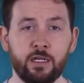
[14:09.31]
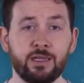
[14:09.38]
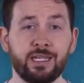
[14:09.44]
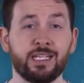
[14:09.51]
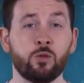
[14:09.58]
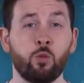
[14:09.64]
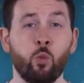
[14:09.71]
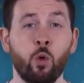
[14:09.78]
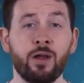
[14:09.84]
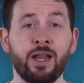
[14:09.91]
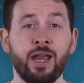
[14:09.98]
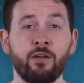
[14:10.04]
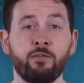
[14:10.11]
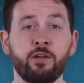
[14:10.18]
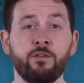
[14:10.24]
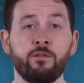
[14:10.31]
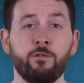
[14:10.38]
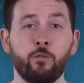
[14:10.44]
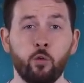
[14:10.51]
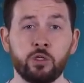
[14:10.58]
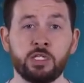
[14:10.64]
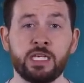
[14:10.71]
That's 1 every
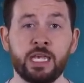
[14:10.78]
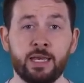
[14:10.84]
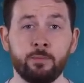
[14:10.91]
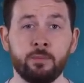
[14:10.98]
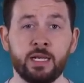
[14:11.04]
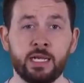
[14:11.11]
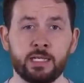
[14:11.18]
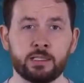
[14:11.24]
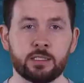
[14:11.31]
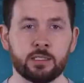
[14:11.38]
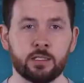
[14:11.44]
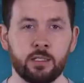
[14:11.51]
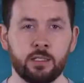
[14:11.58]
48 minutes.